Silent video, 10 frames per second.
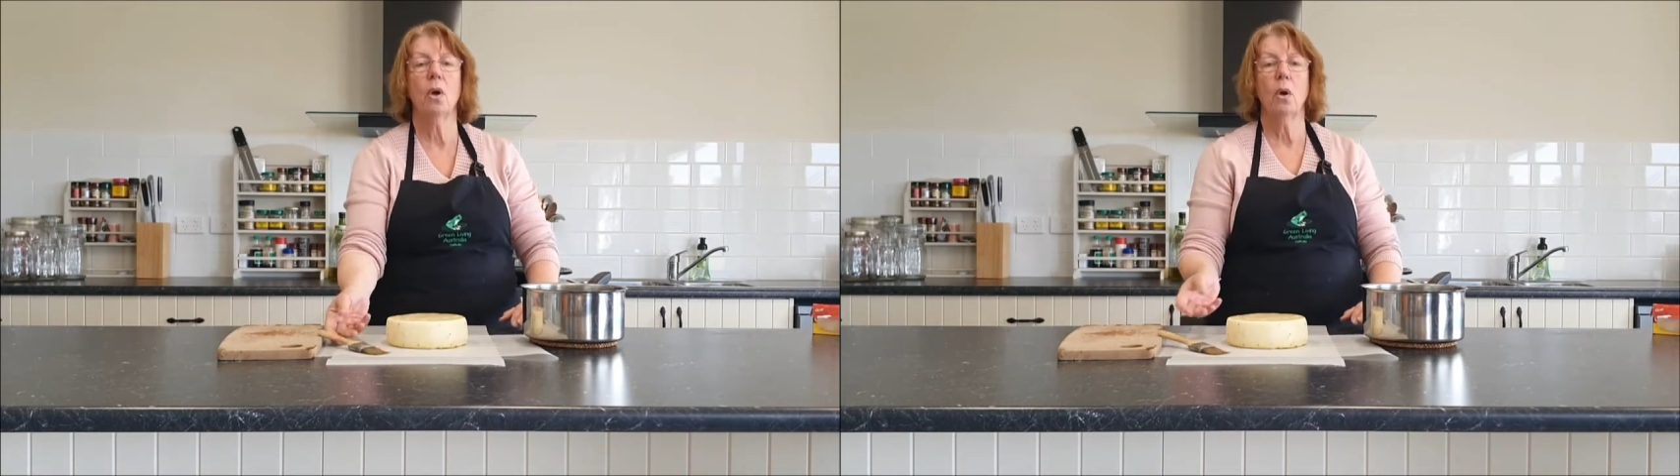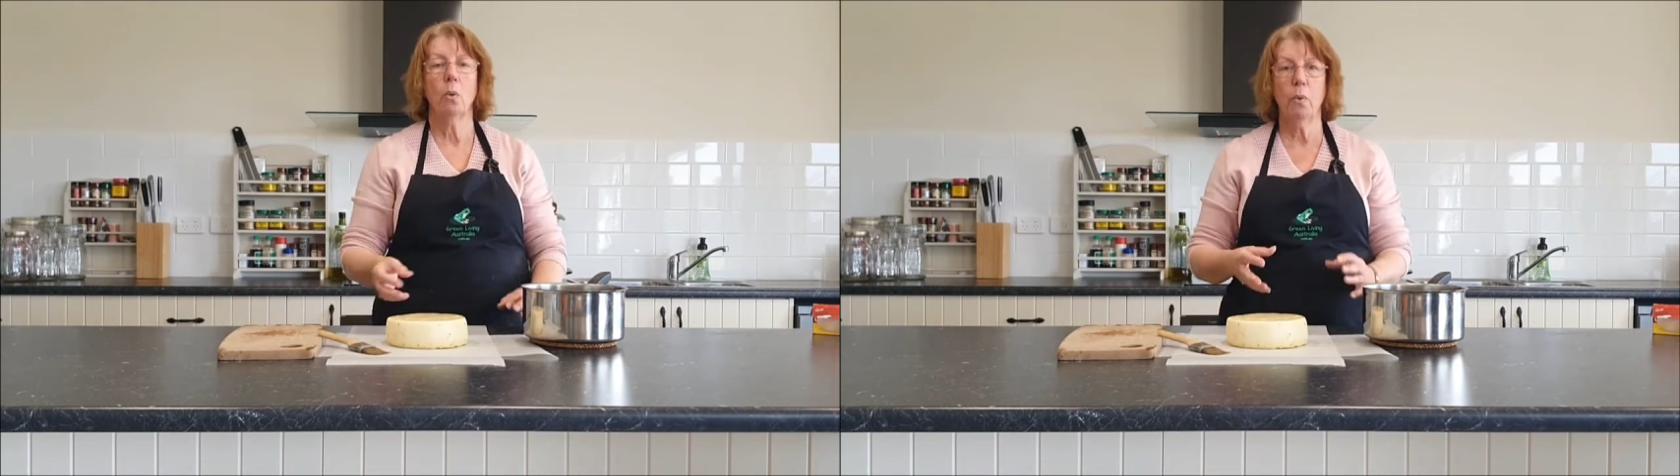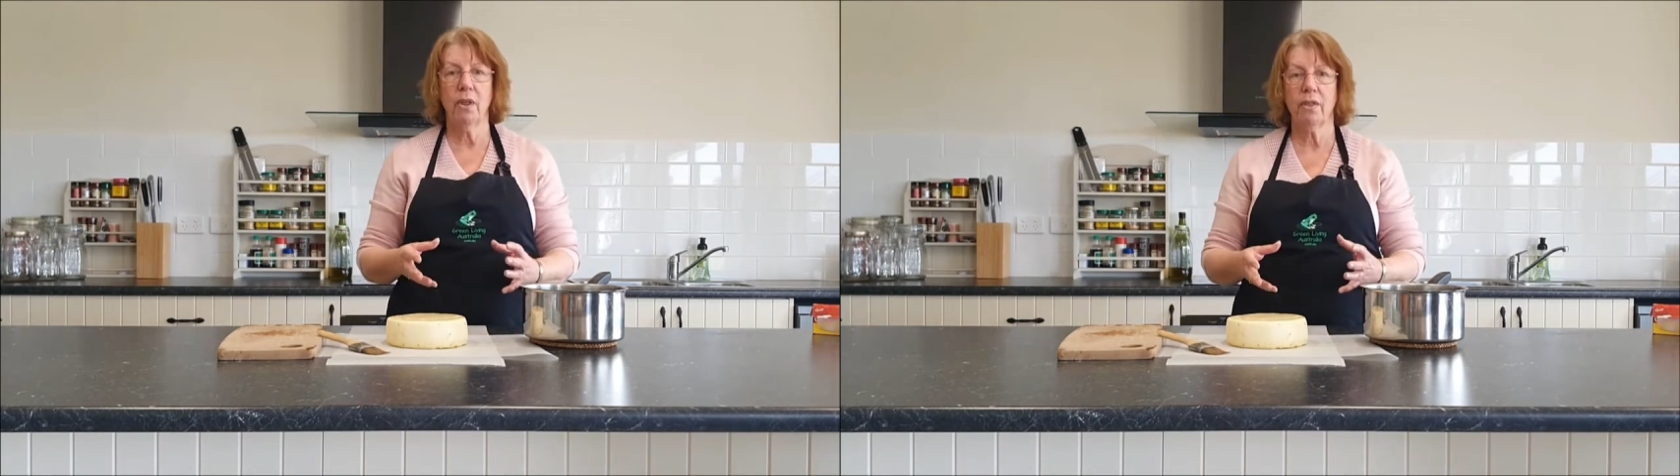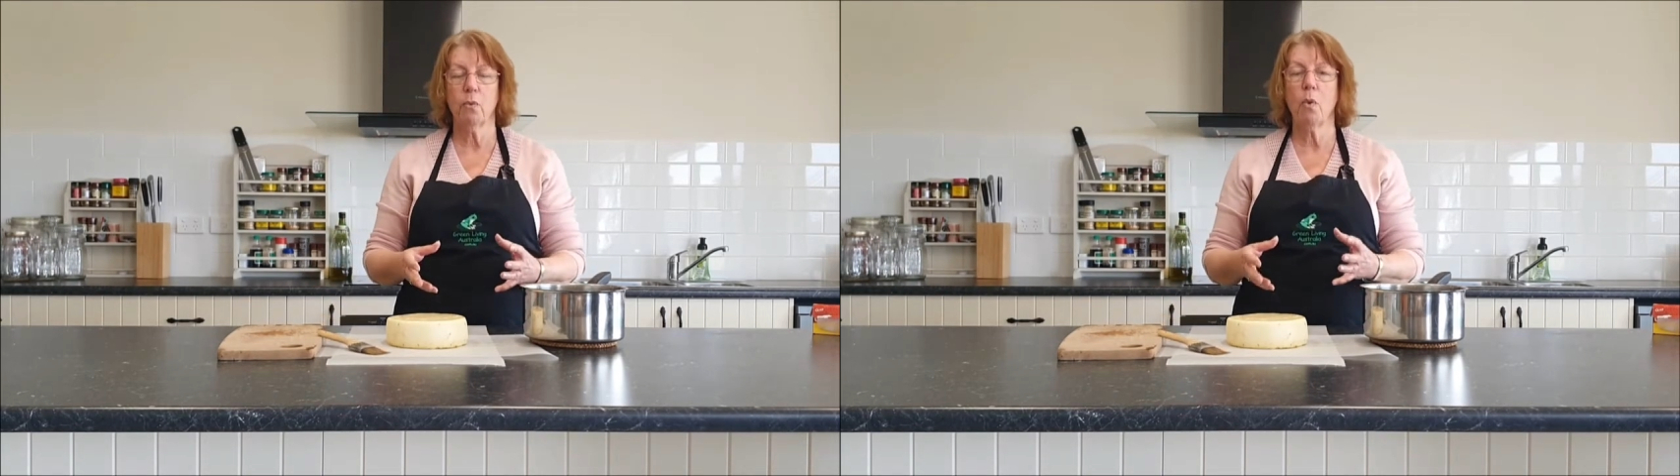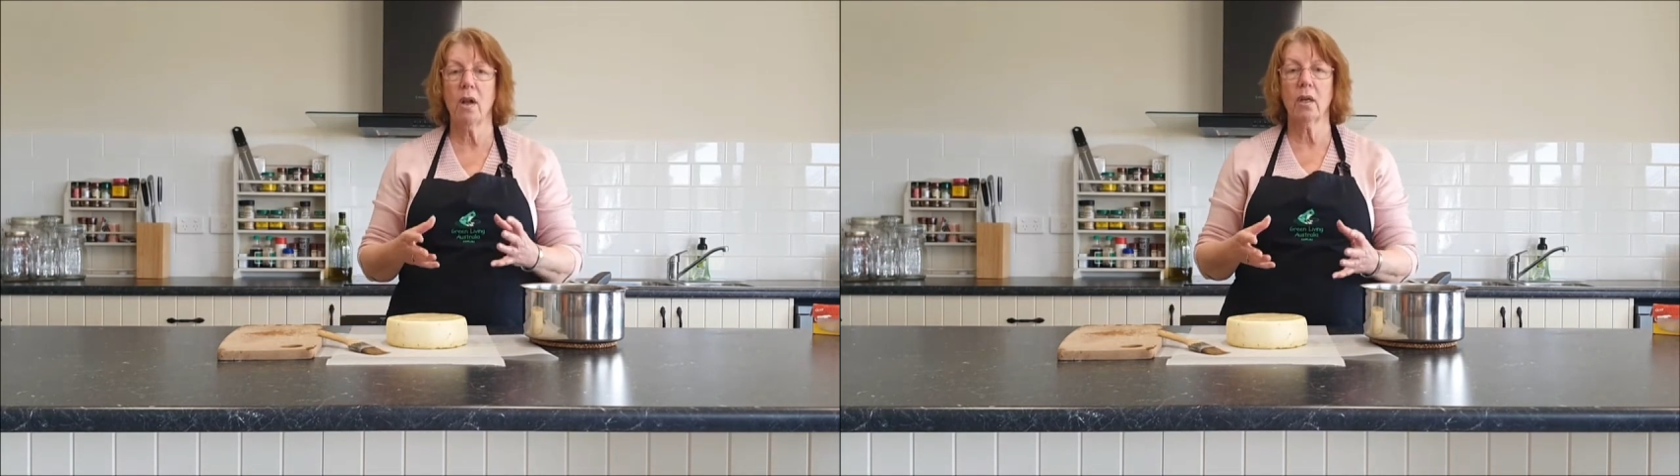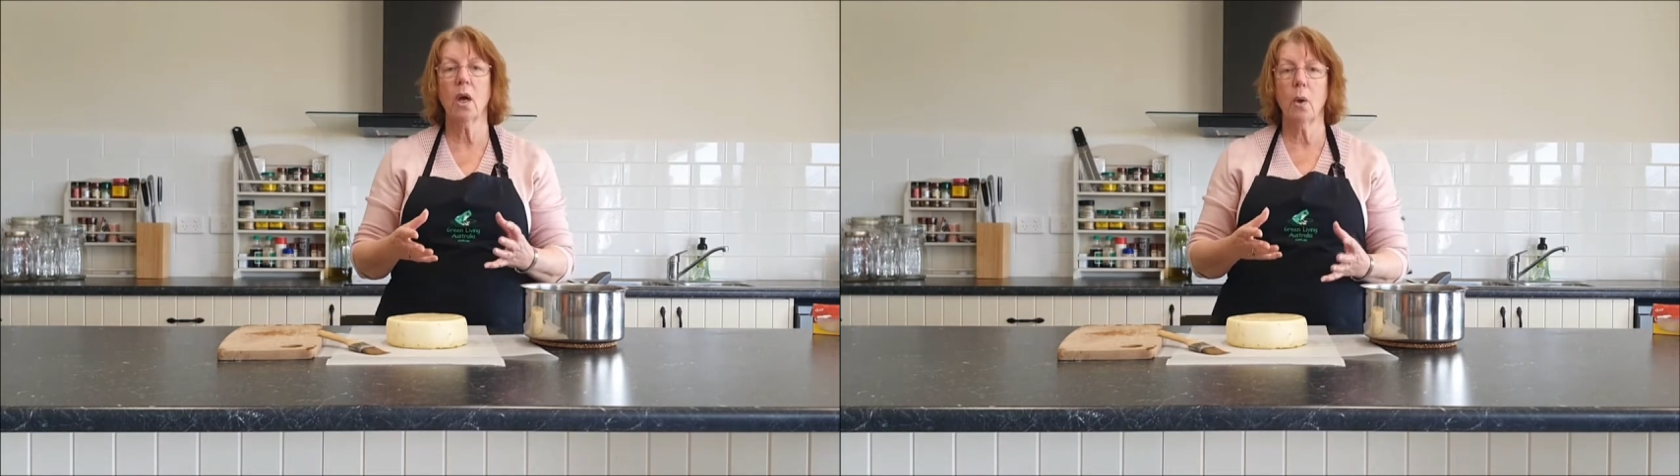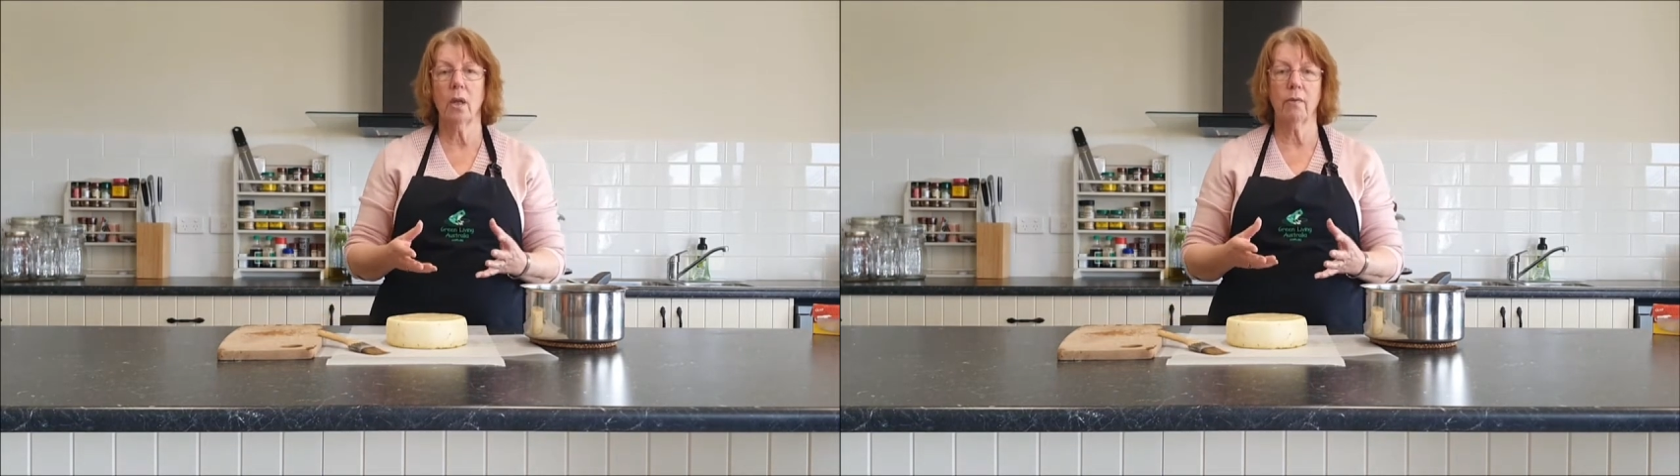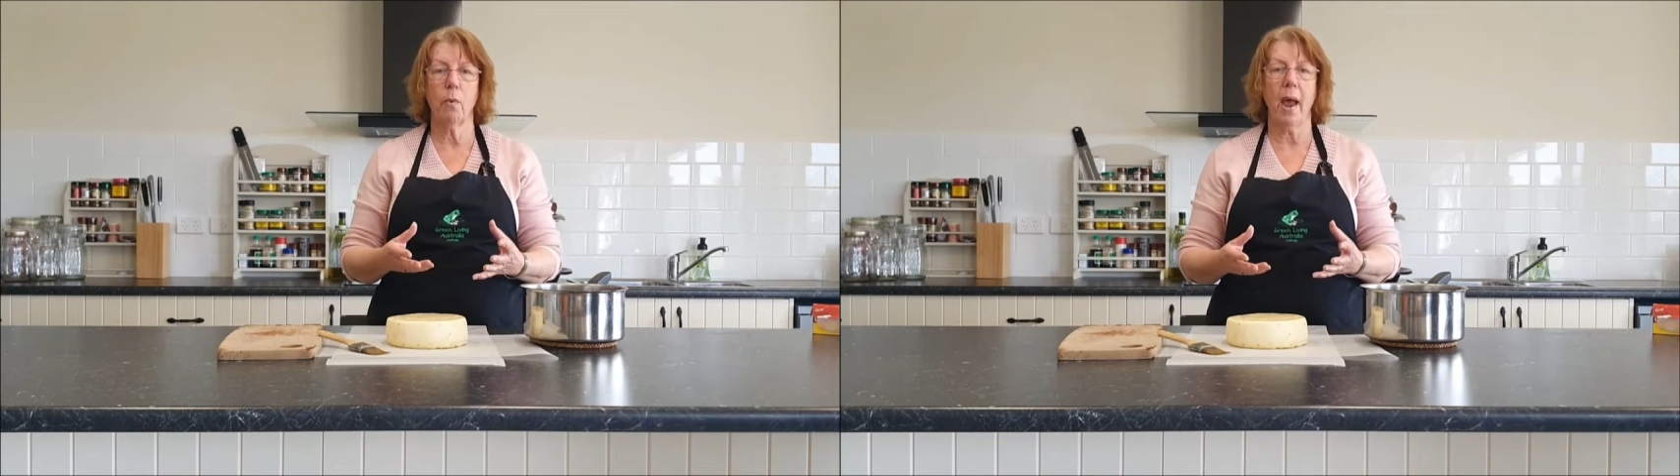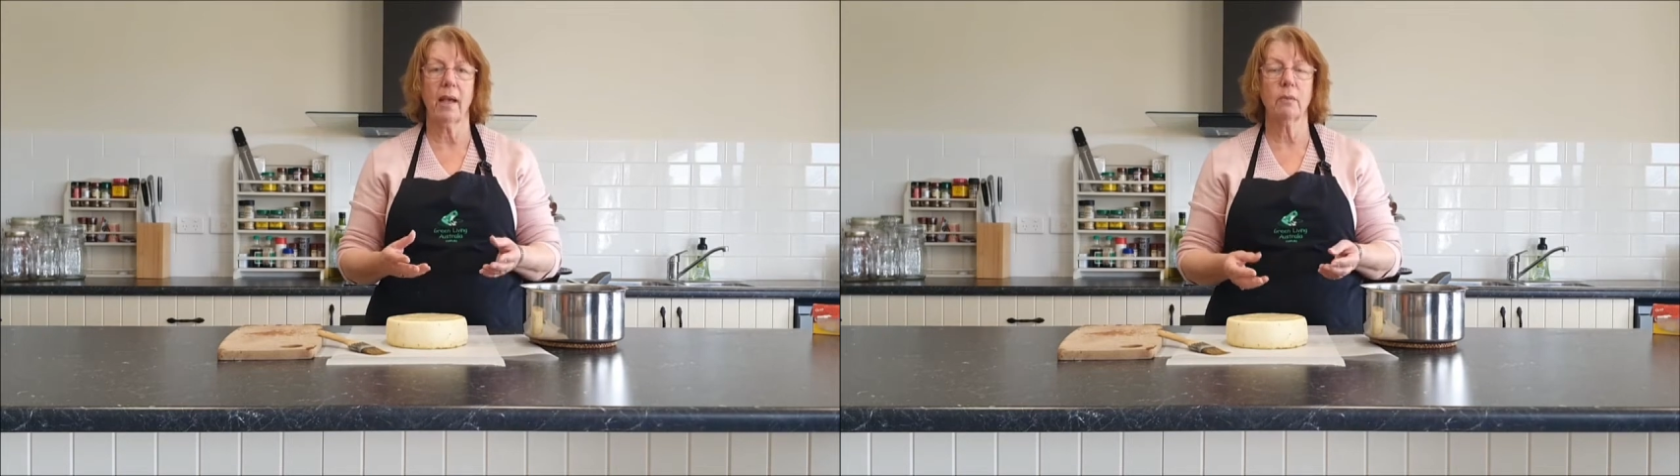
with one coating of wax,